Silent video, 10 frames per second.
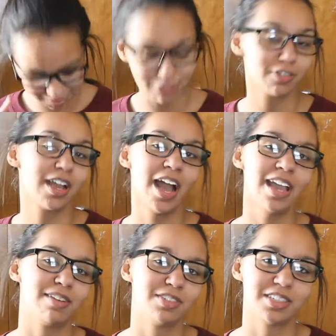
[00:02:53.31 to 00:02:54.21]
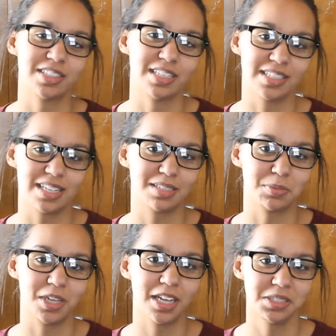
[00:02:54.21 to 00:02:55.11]
If a guy ever says that
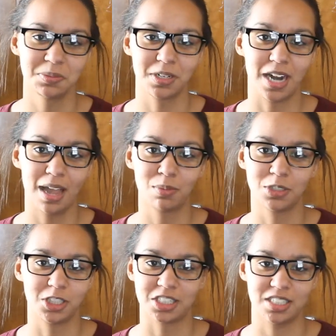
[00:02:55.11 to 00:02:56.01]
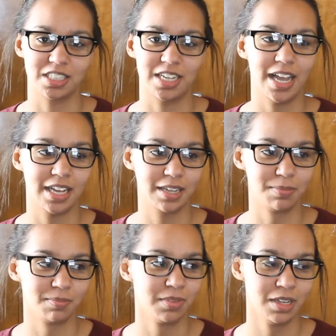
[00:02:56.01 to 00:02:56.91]
to me, I swear I will just attack
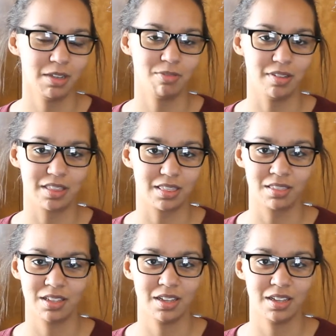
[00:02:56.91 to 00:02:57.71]
him with